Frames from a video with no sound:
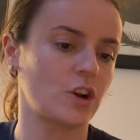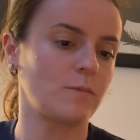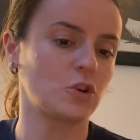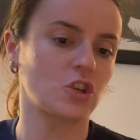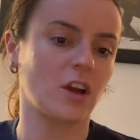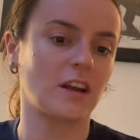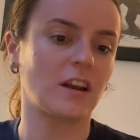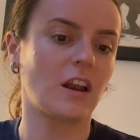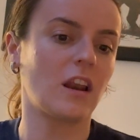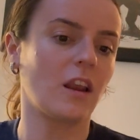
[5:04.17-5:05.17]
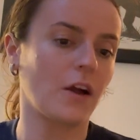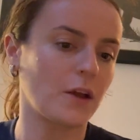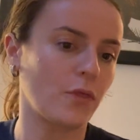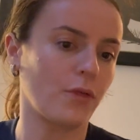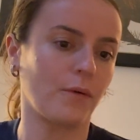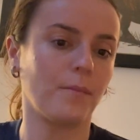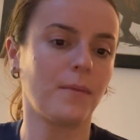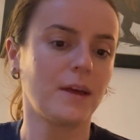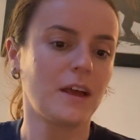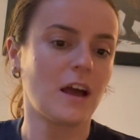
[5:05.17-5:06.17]
how much I'd like
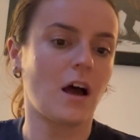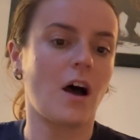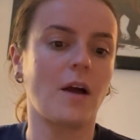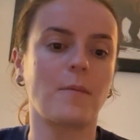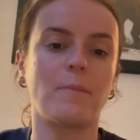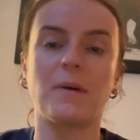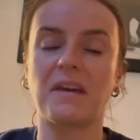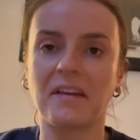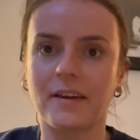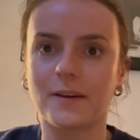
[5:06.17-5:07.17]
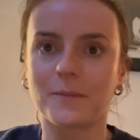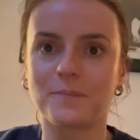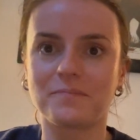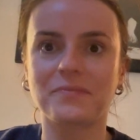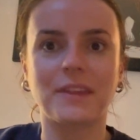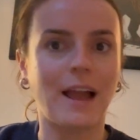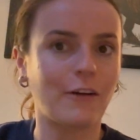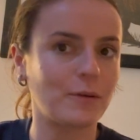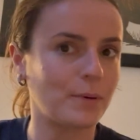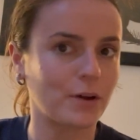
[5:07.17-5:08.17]
them. I'm a big
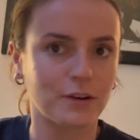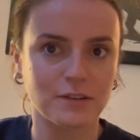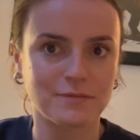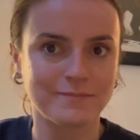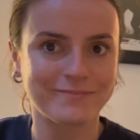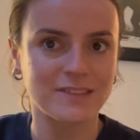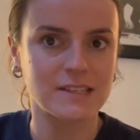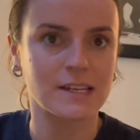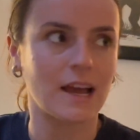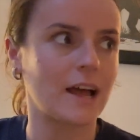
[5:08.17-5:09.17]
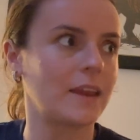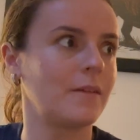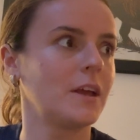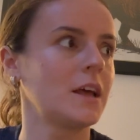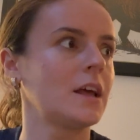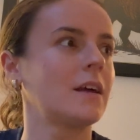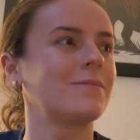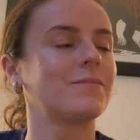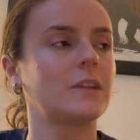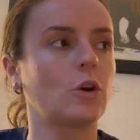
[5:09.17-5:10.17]
Harry Potter stan.
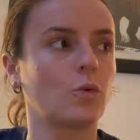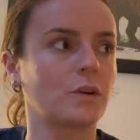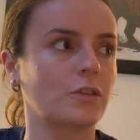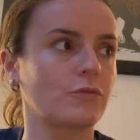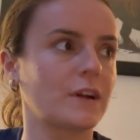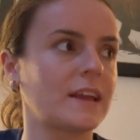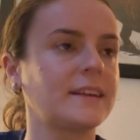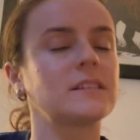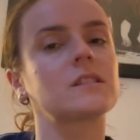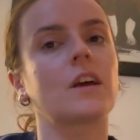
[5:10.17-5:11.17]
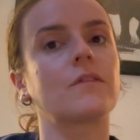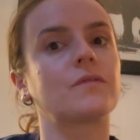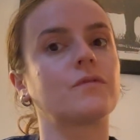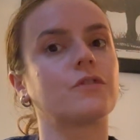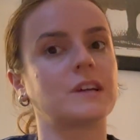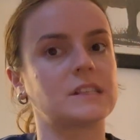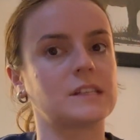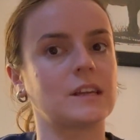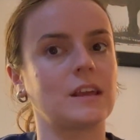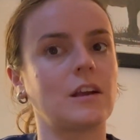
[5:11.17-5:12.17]
Lord of the Rings, I've
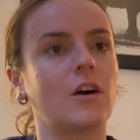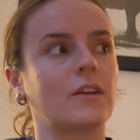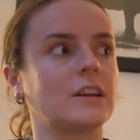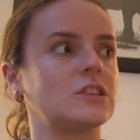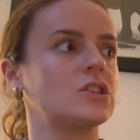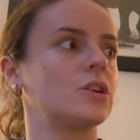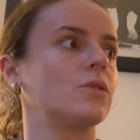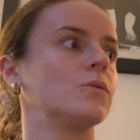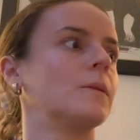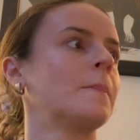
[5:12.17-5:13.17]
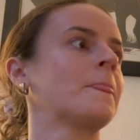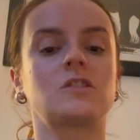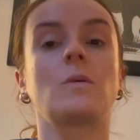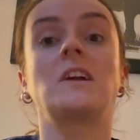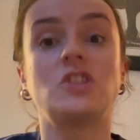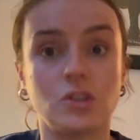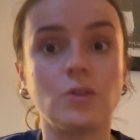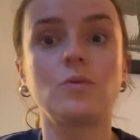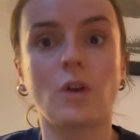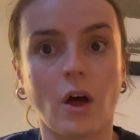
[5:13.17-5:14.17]
recently got into. So I
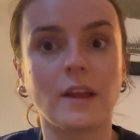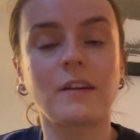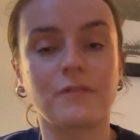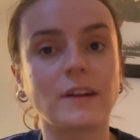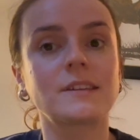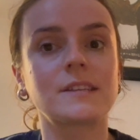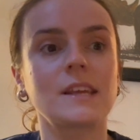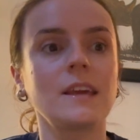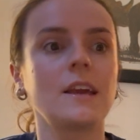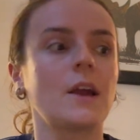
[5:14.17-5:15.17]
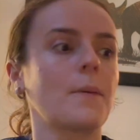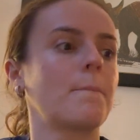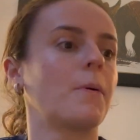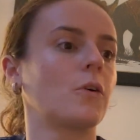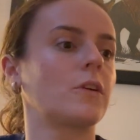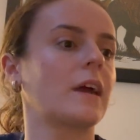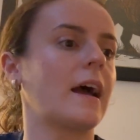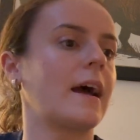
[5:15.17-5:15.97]
do like fantasy, but